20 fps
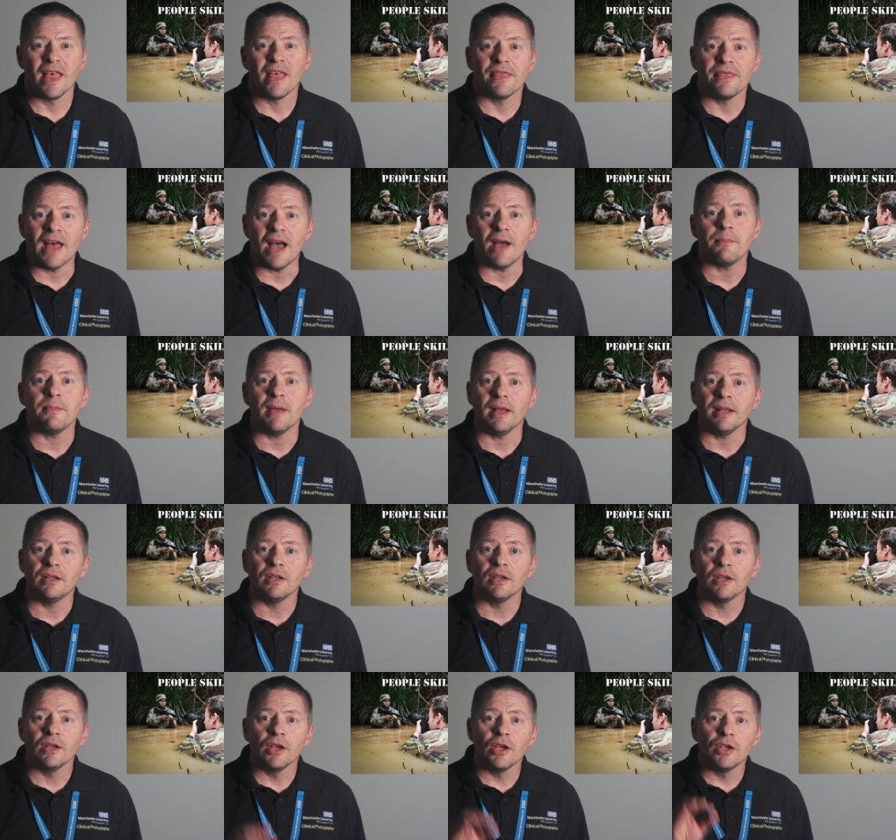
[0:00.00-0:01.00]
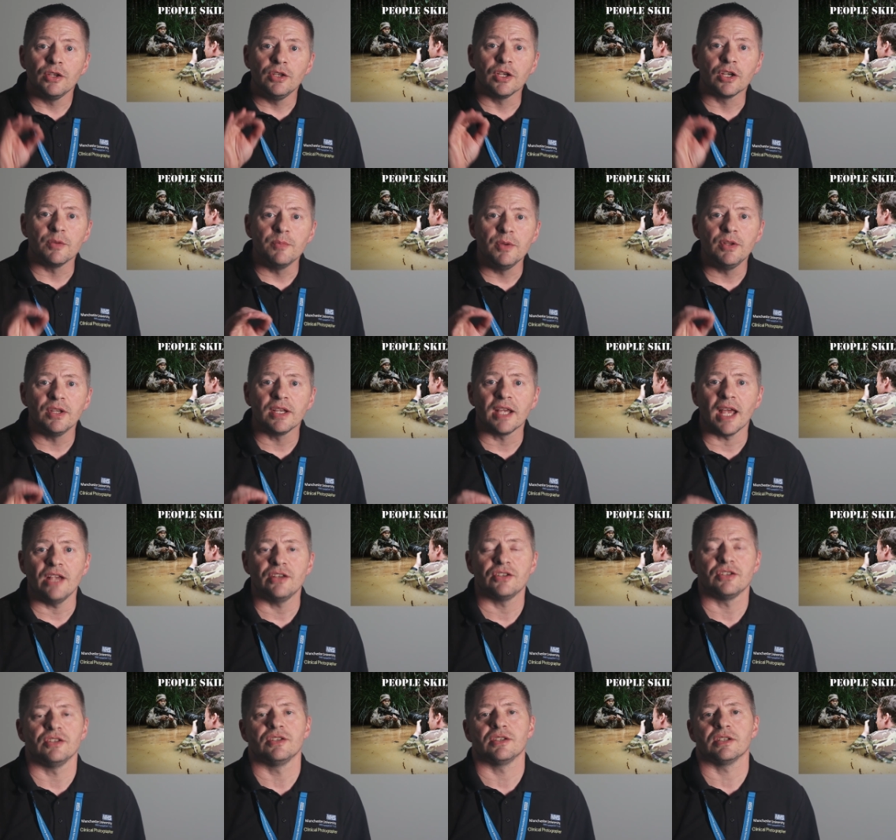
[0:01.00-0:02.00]
That meant your
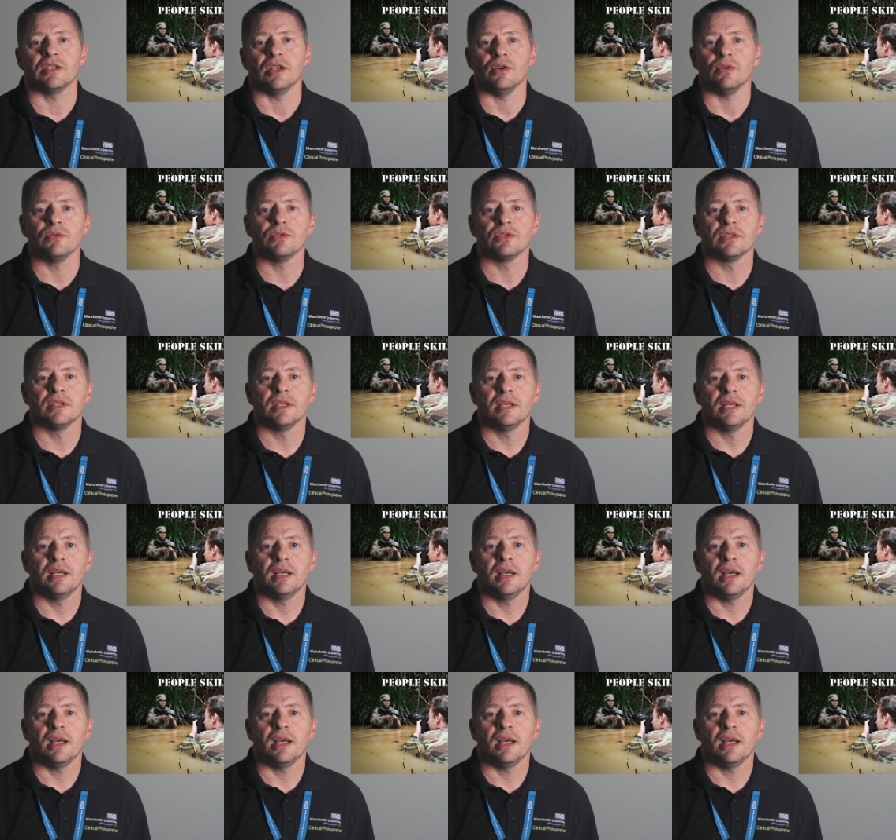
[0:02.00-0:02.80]
communication skills